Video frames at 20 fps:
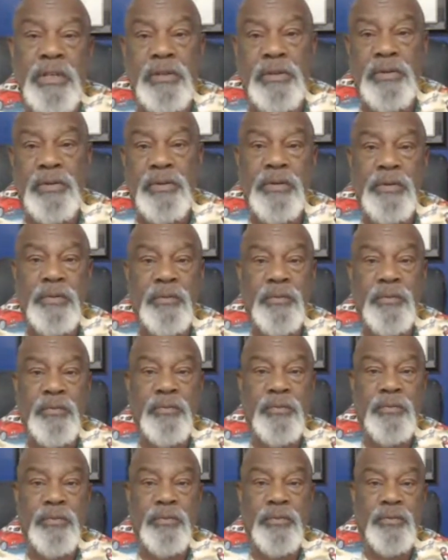See,
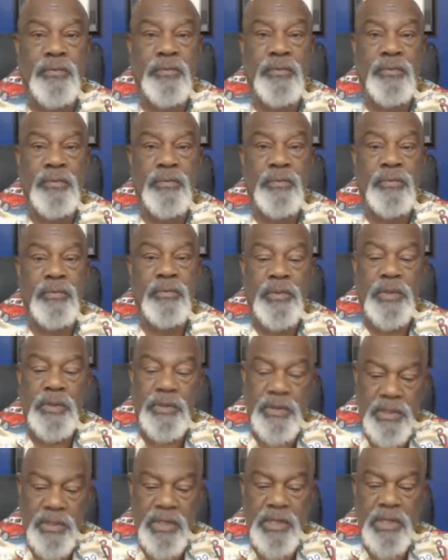seems to me you
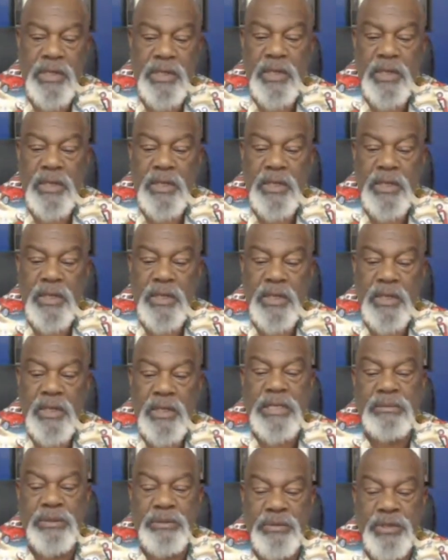would want to know what
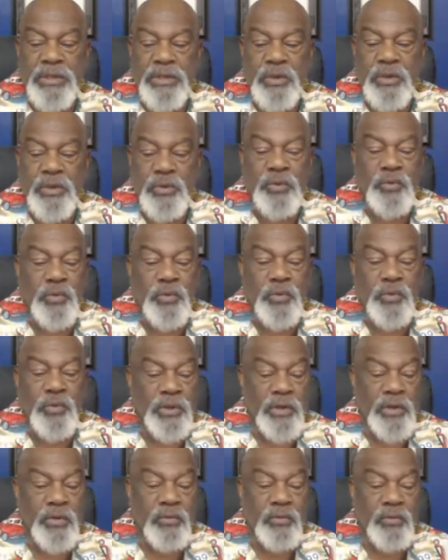a pimp's
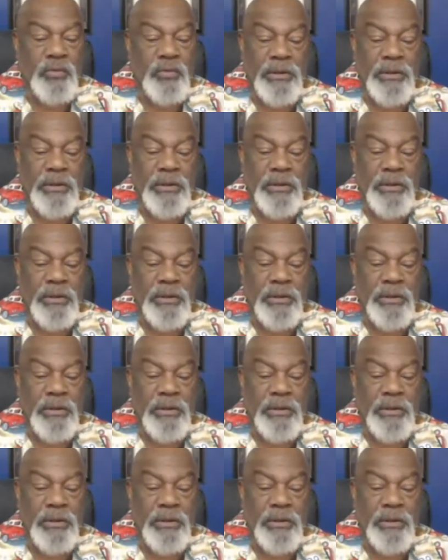focus